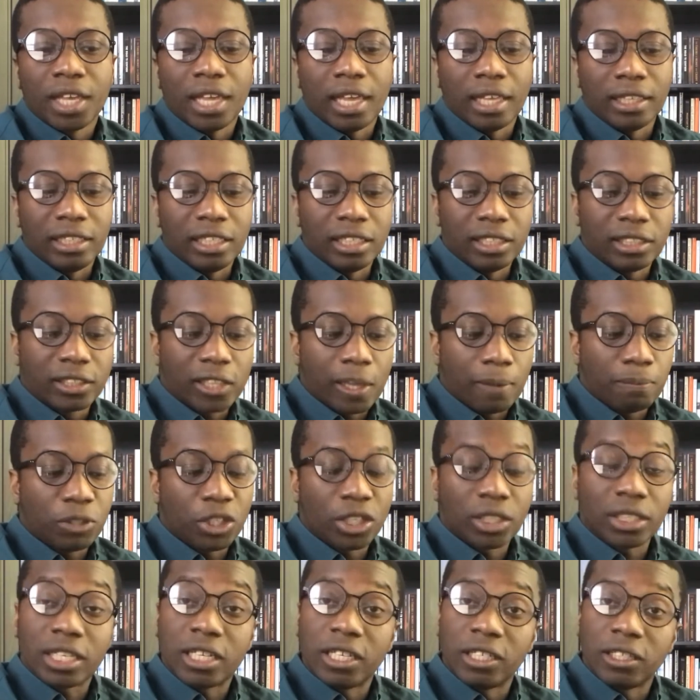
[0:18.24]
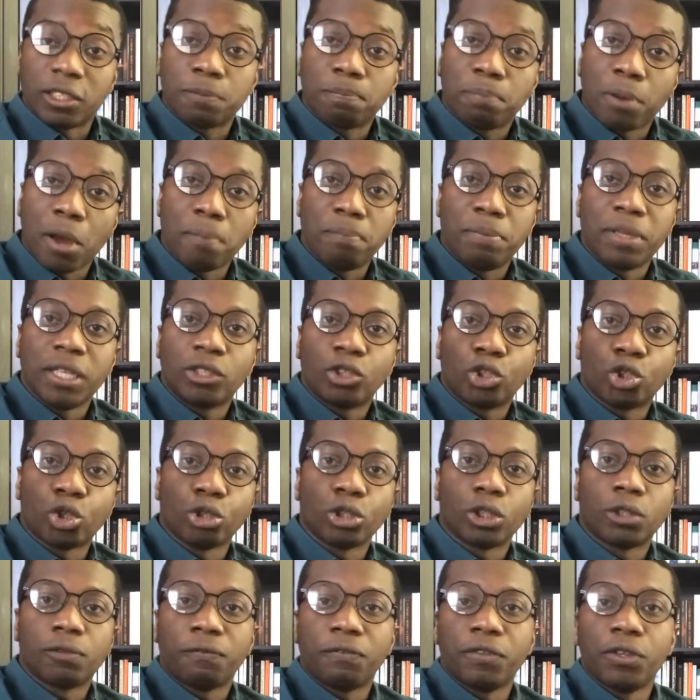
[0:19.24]
And this subject is public
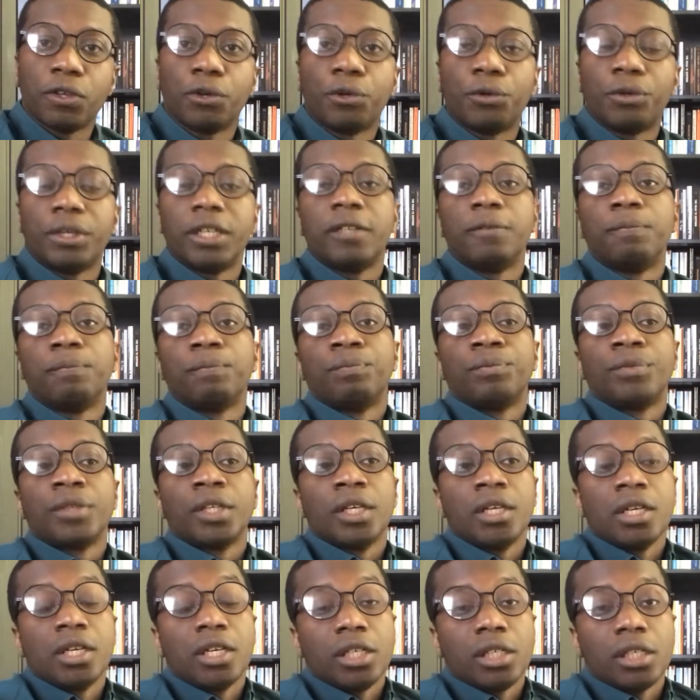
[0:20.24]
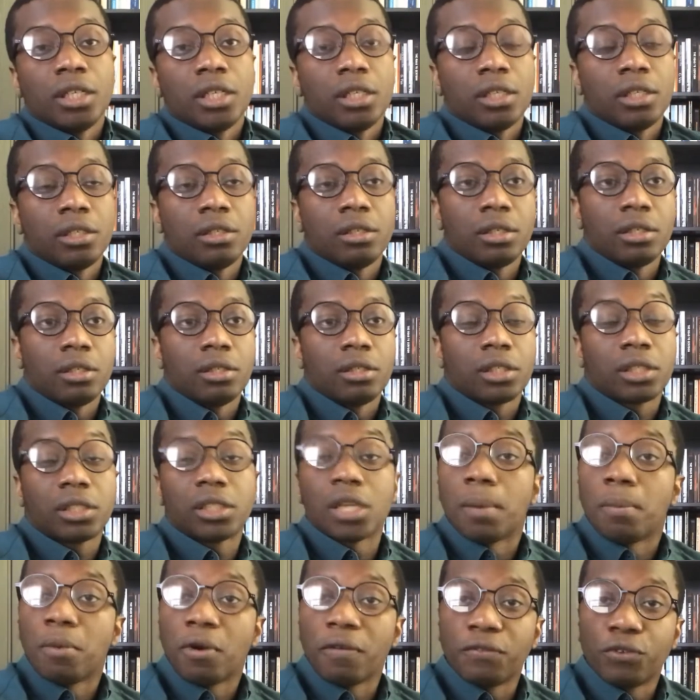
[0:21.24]
choice theory.
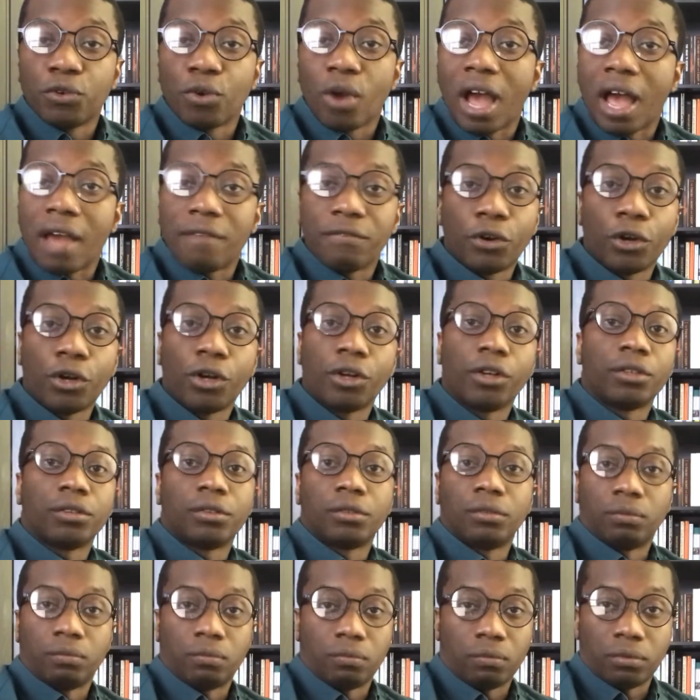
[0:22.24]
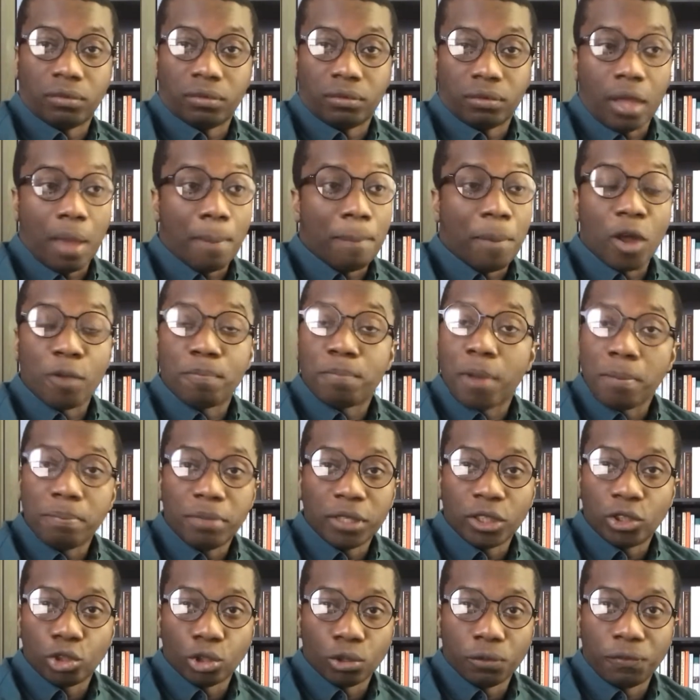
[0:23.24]
Some of you have heard about
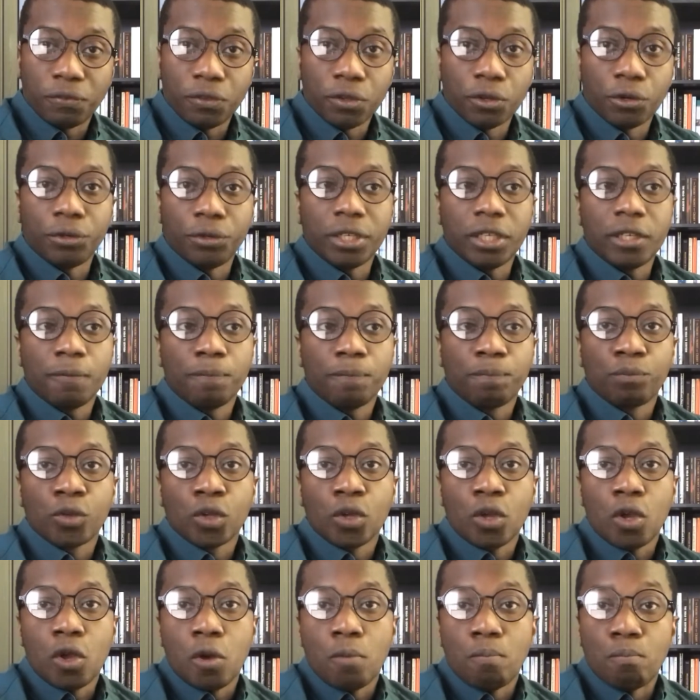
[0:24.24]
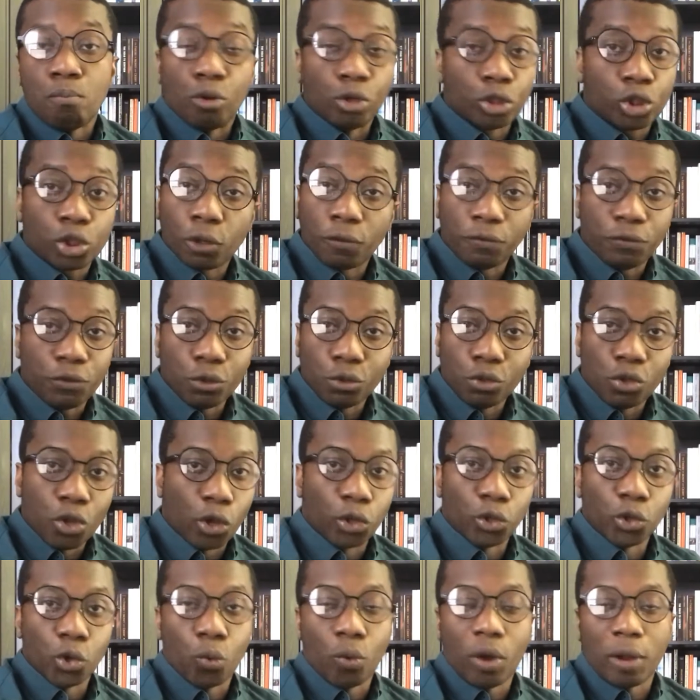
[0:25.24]
public choice theory. Most of you
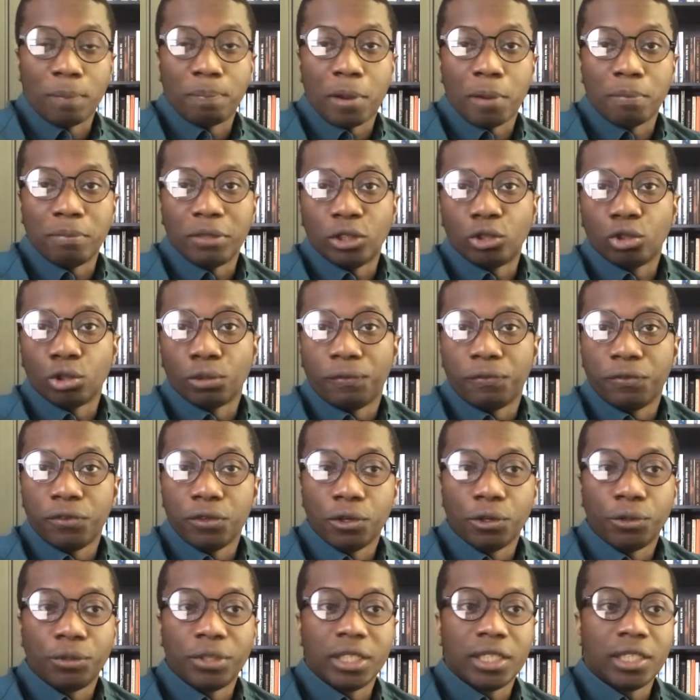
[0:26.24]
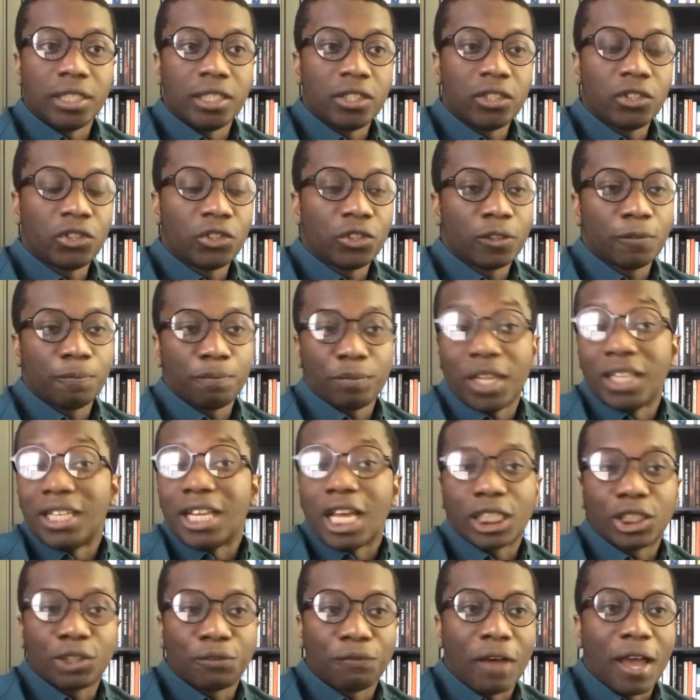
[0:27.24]
don't know what public choice theory is, and
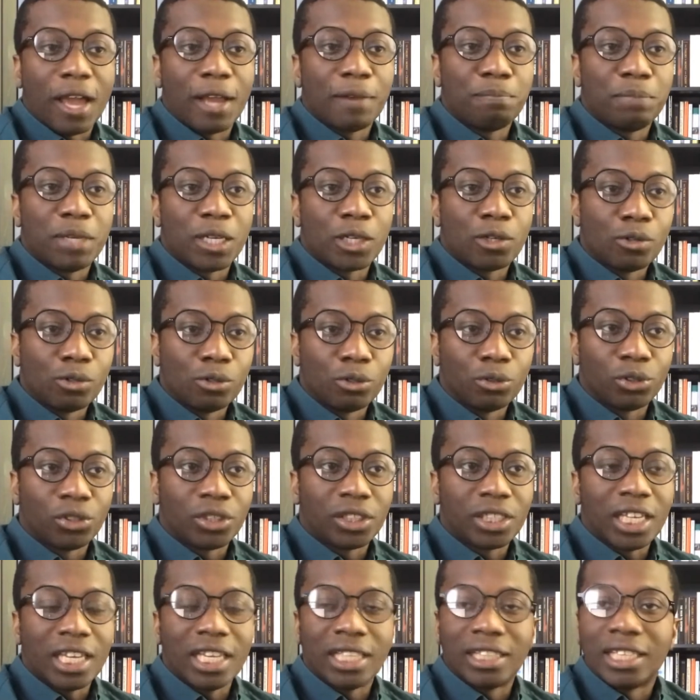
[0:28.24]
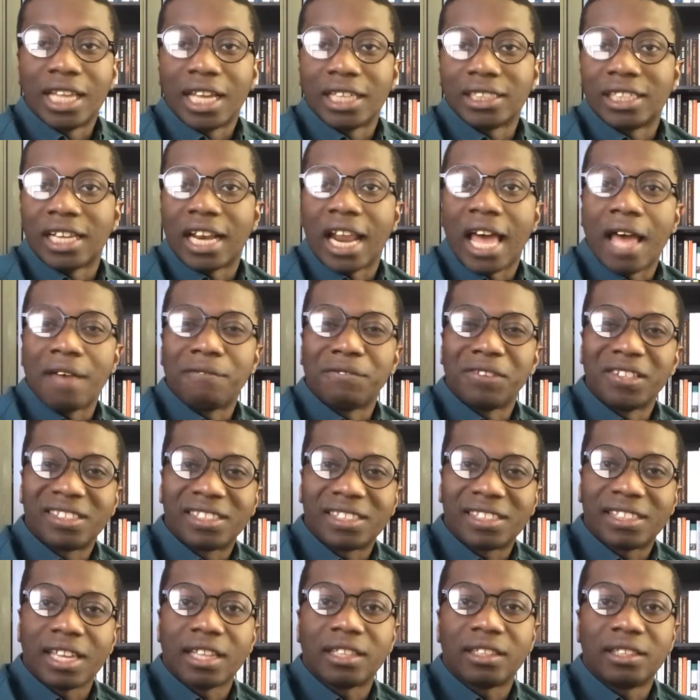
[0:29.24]
that's fine because it doesn't have a
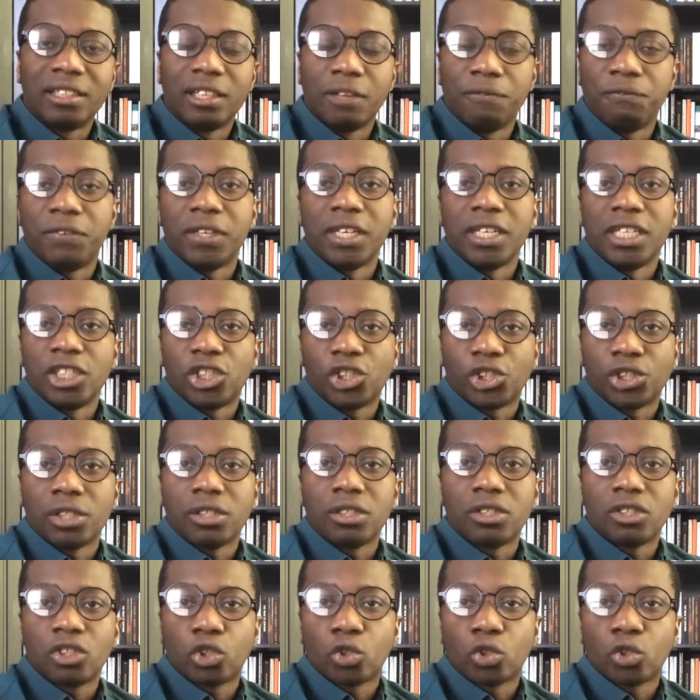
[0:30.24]
set definition.